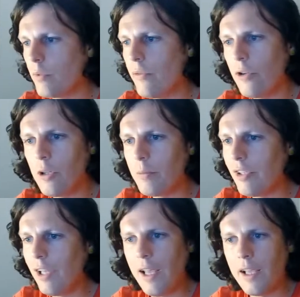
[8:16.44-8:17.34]
reverb,
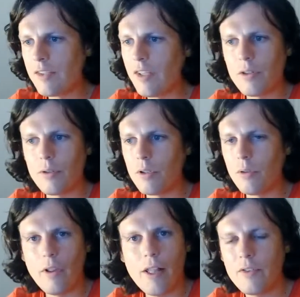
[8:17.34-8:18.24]
delay, etc.
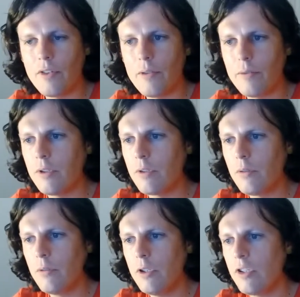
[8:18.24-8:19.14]
All of that stuff, and
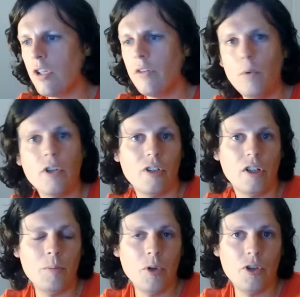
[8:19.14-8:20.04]
just kind of works
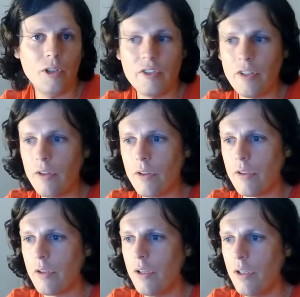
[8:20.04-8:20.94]
like a modular synth.
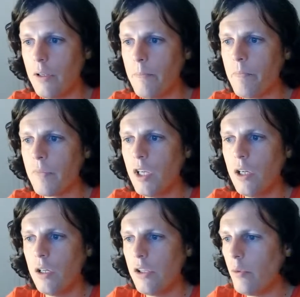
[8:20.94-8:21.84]
Um,
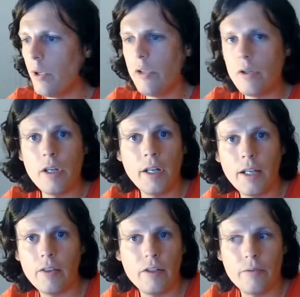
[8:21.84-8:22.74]
the way you can
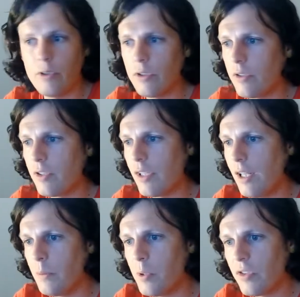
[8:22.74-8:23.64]
connect the different
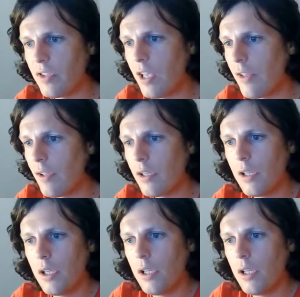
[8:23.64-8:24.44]
elements together.